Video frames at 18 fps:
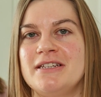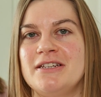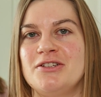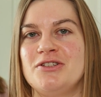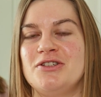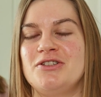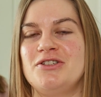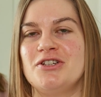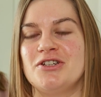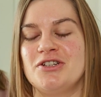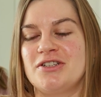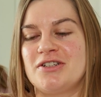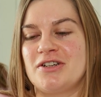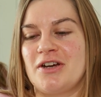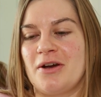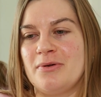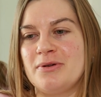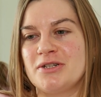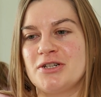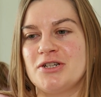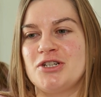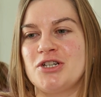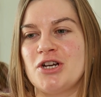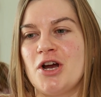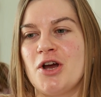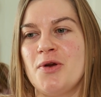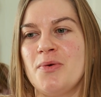this is just going to
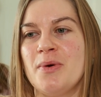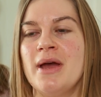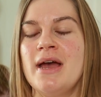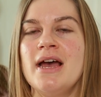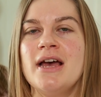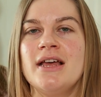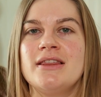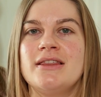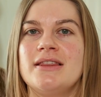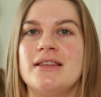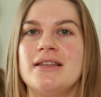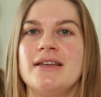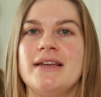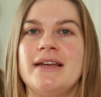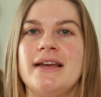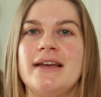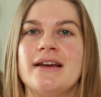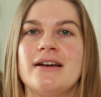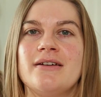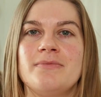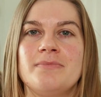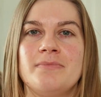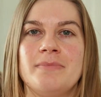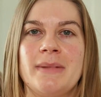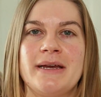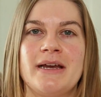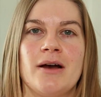show the
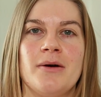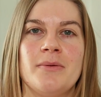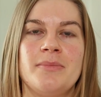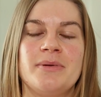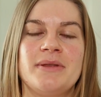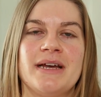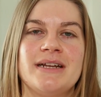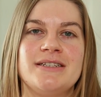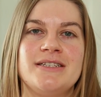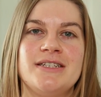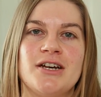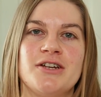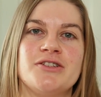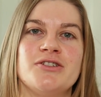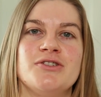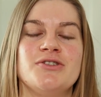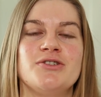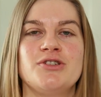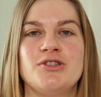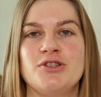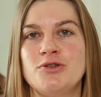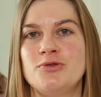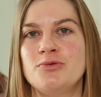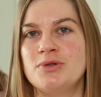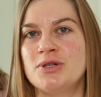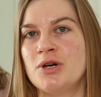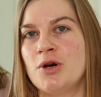makeup that doesn't
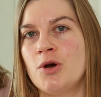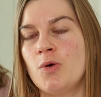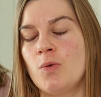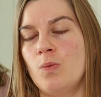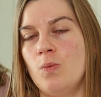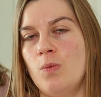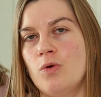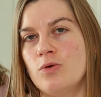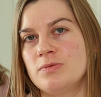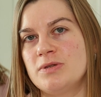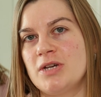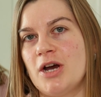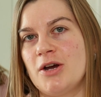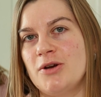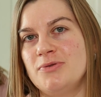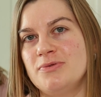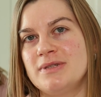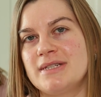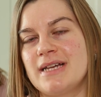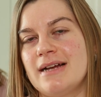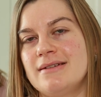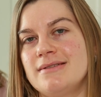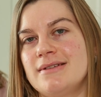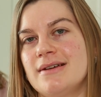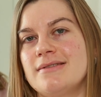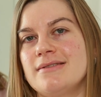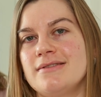suit warm tones
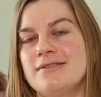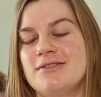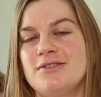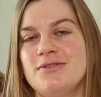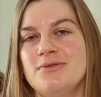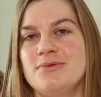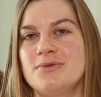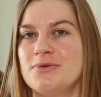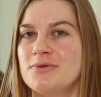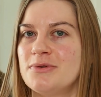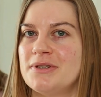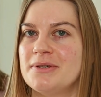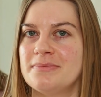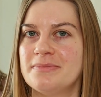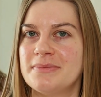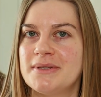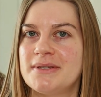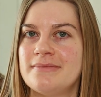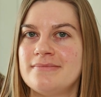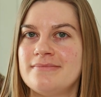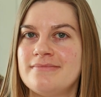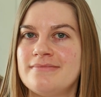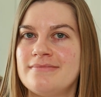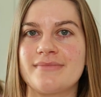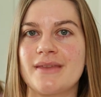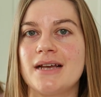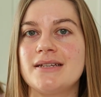and doesn't suit autumns.
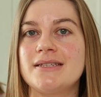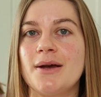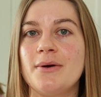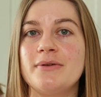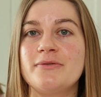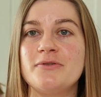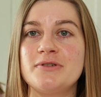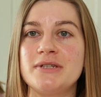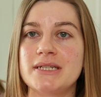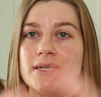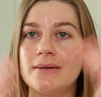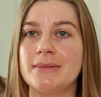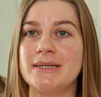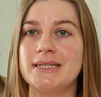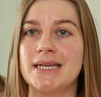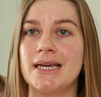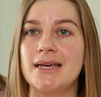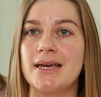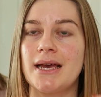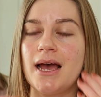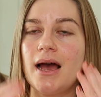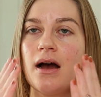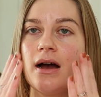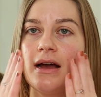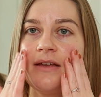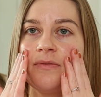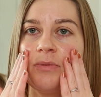So I've already done my
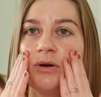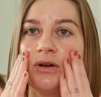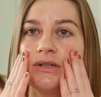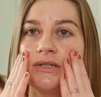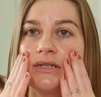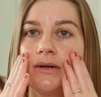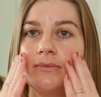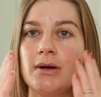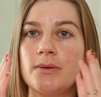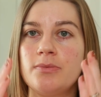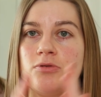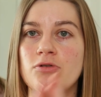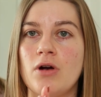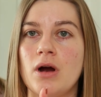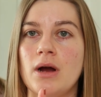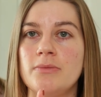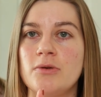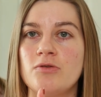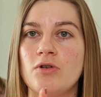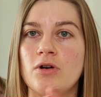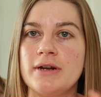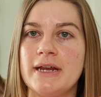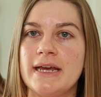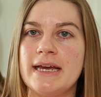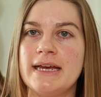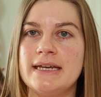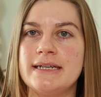skincare. I have put some primer on.
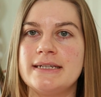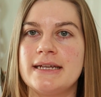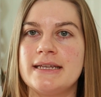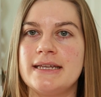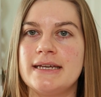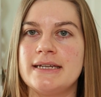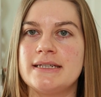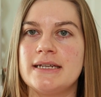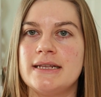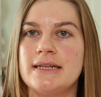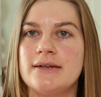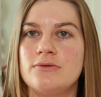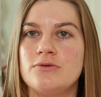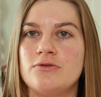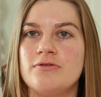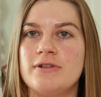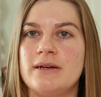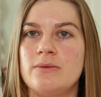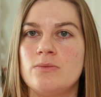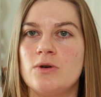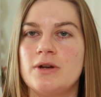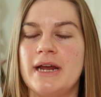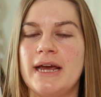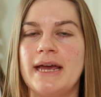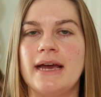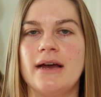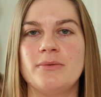It is this little green one
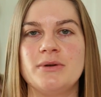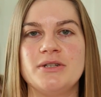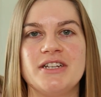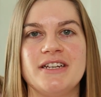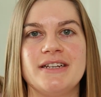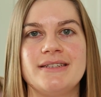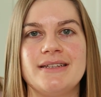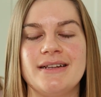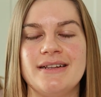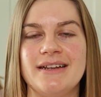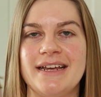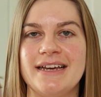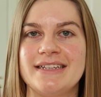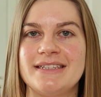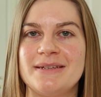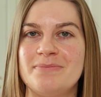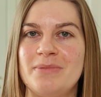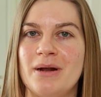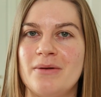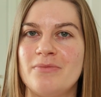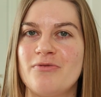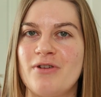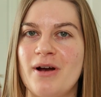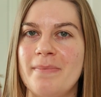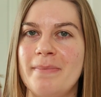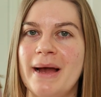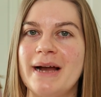here, which is the NYX Plump
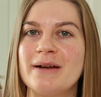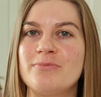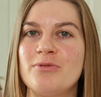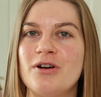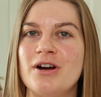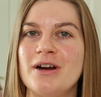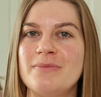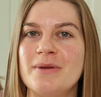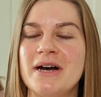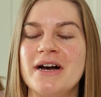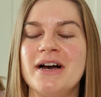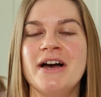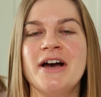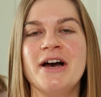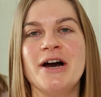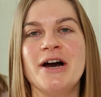Right Back Primer.